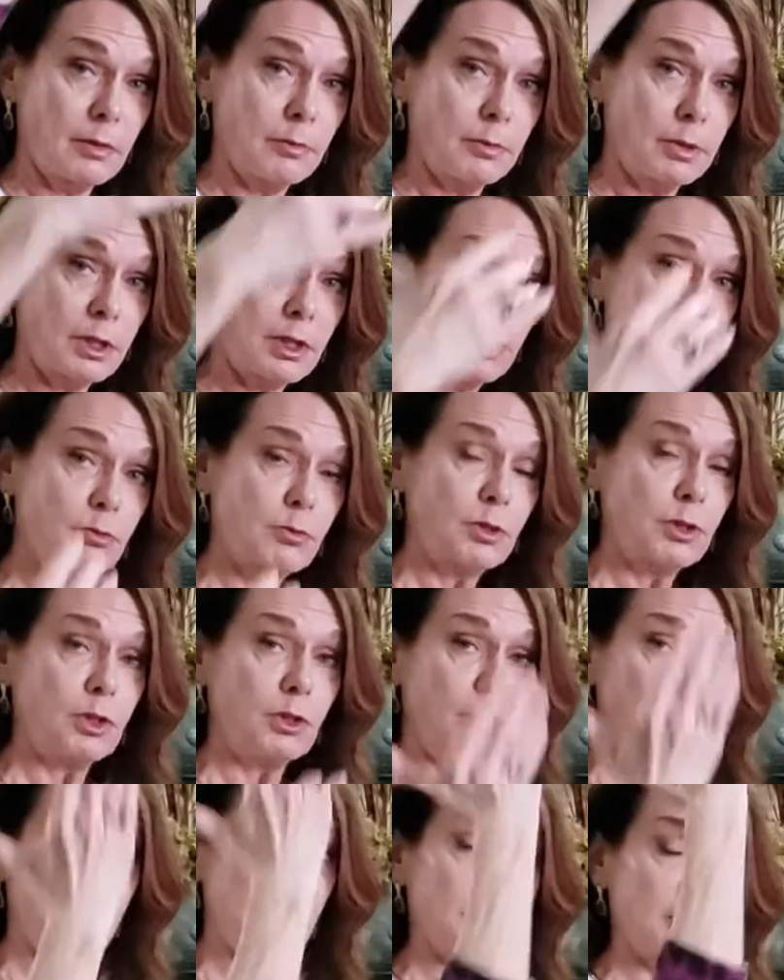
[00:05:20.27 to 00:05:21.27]
Because we're
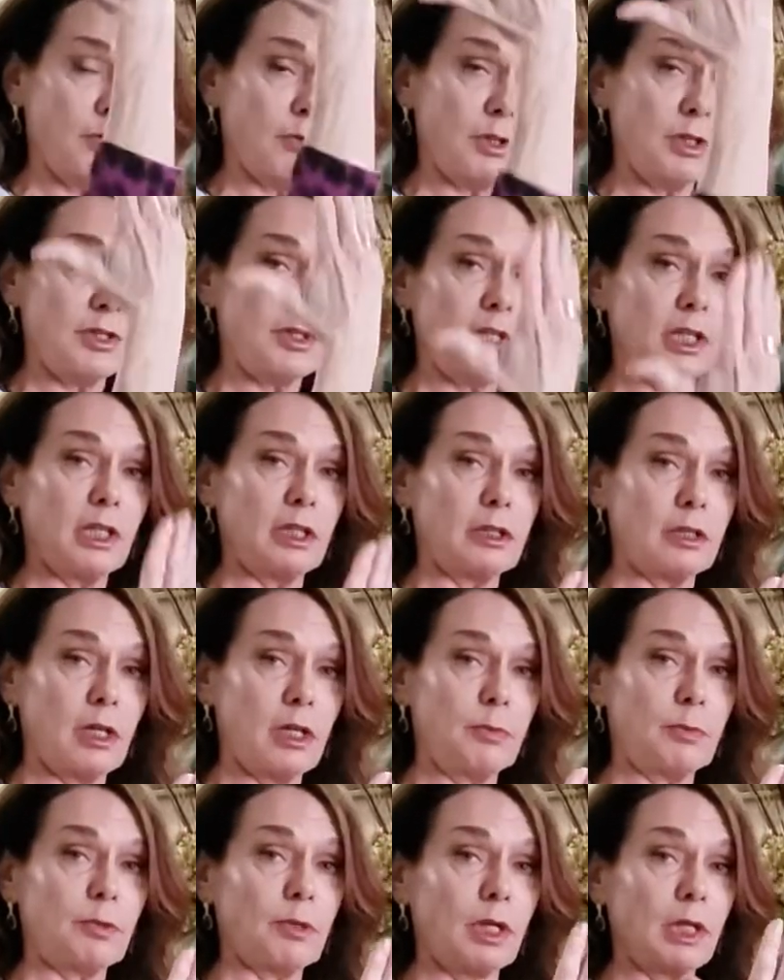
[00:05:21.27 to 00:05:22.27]
humans and we stand
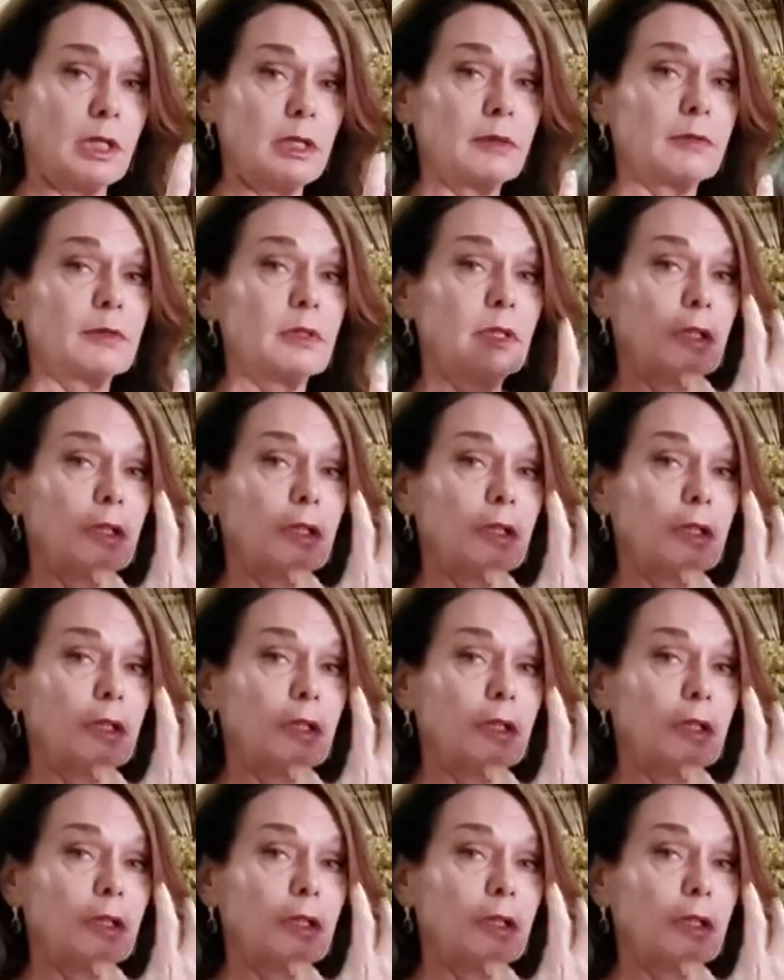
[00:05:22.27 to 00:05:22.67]
upright,